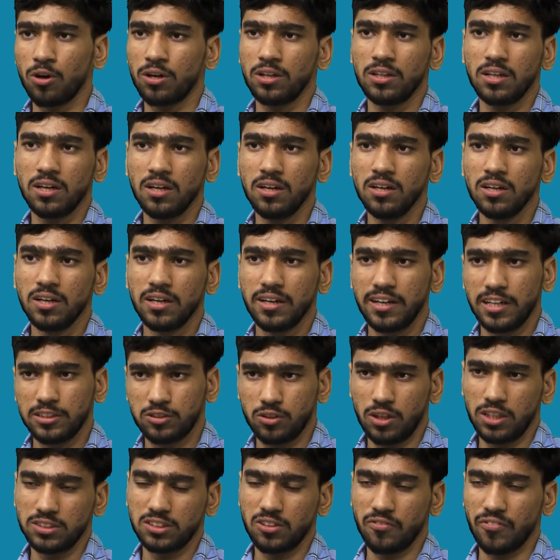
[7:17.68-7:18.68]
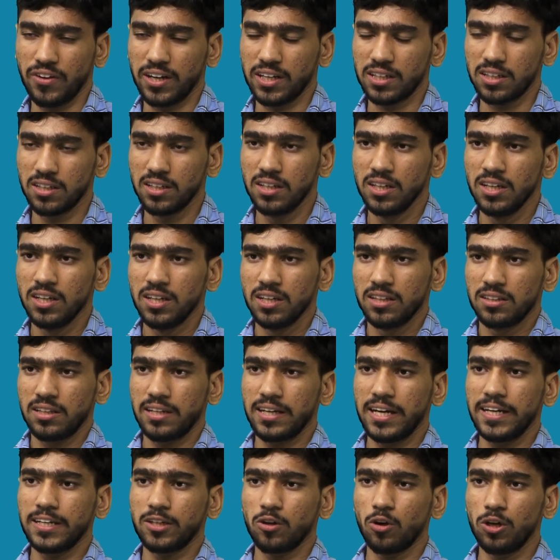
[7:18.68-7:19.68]
the resonance effect. Then
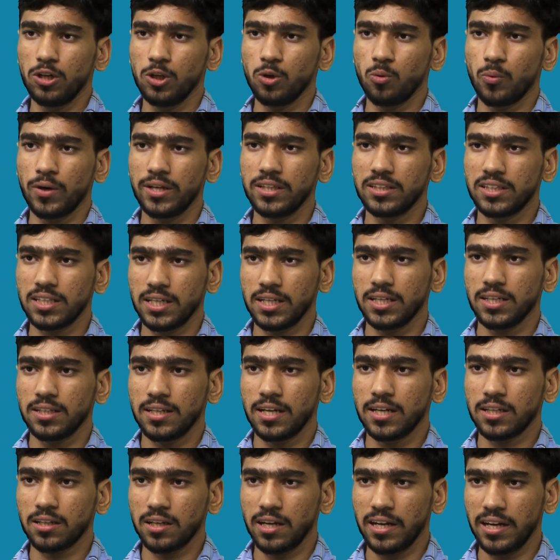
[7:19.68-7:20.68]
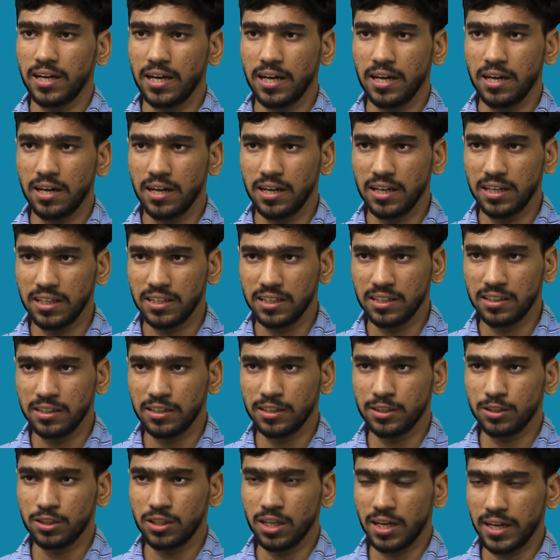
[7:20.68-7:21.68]
I told you one thing, that
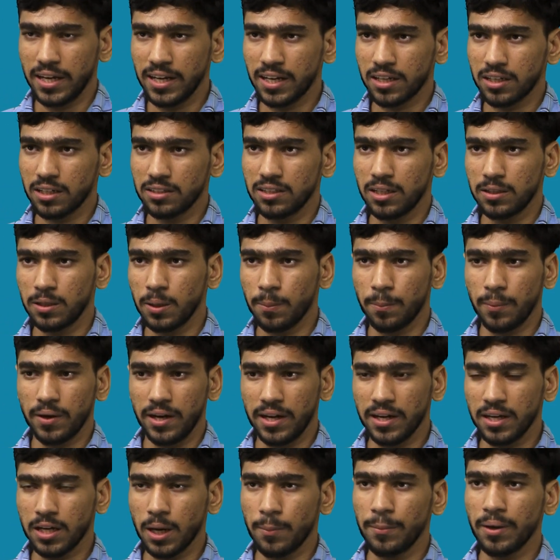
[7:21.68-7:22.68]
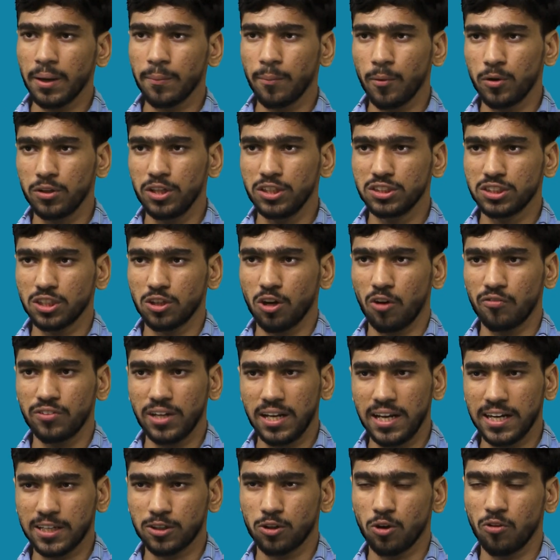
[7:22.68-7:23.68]
the incoming position of the
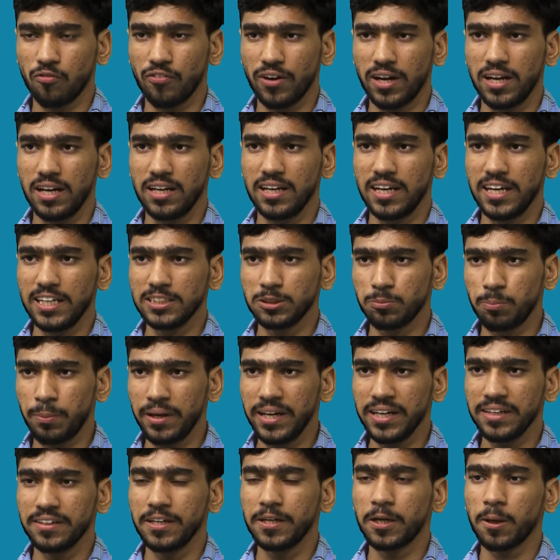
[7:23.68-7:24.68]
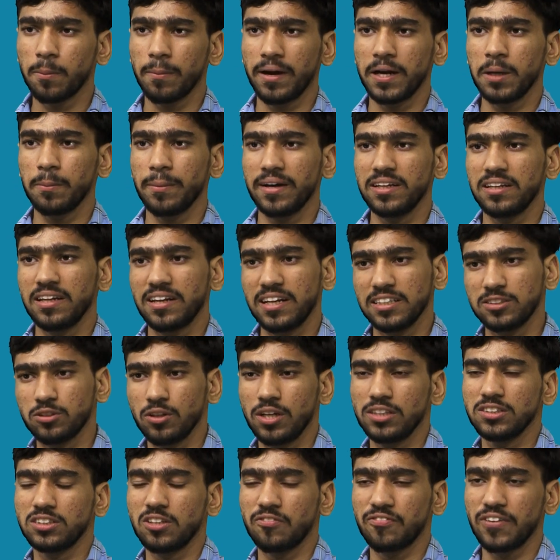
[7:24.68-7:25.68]
electrophile is being determined by the
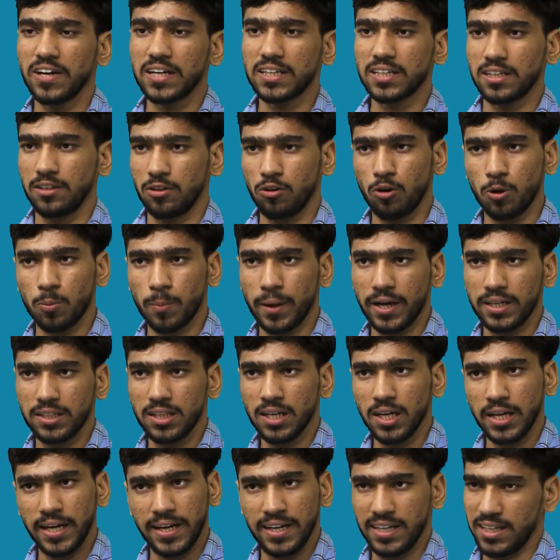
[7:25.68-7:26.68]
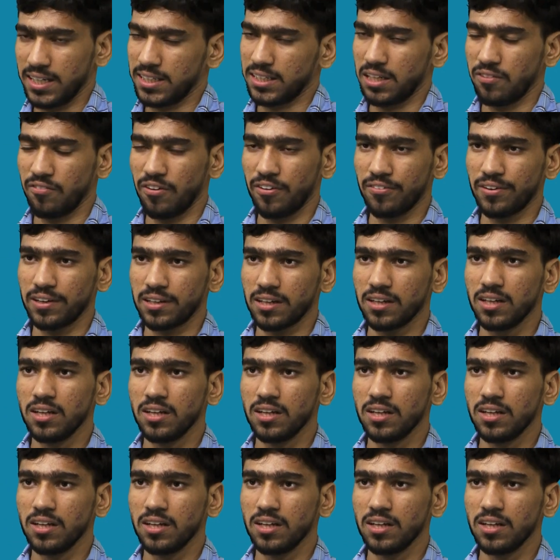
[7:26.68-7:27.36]
resonance effect, not by the inductive effect.